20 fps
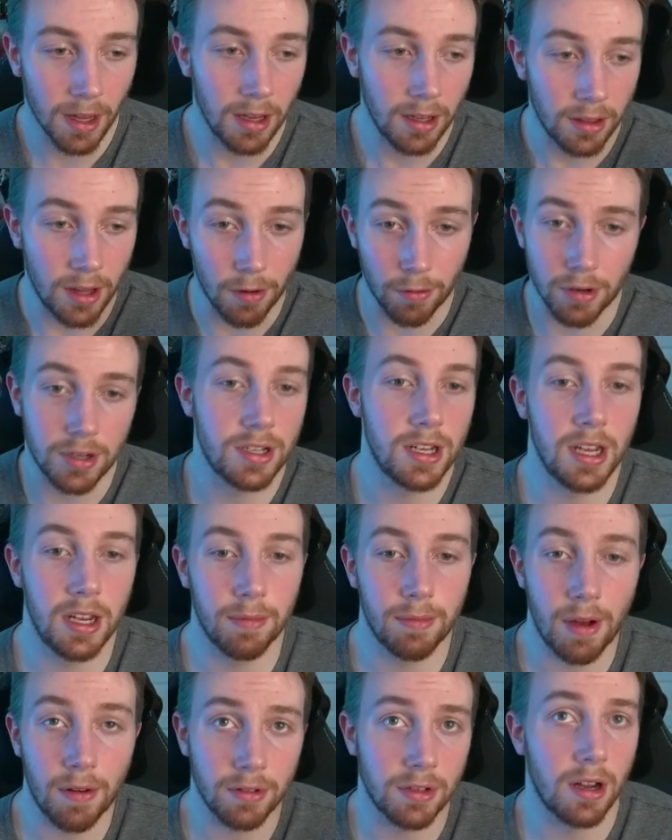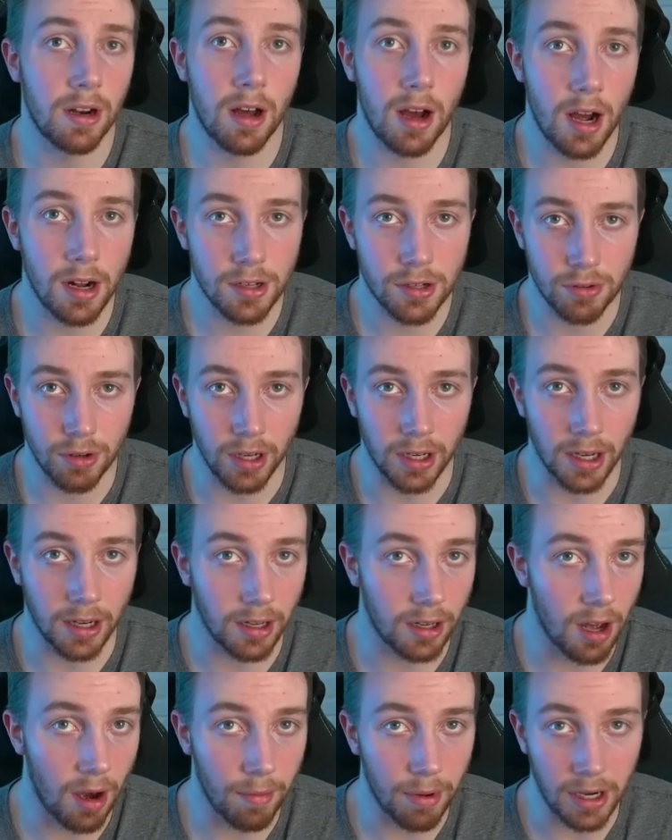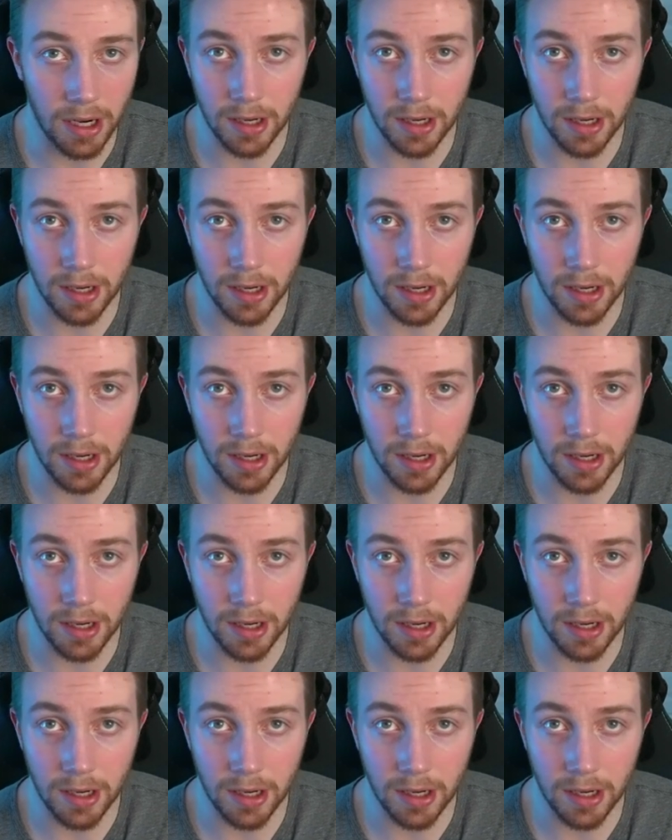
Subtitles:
they were a team that was on a hot streak and coming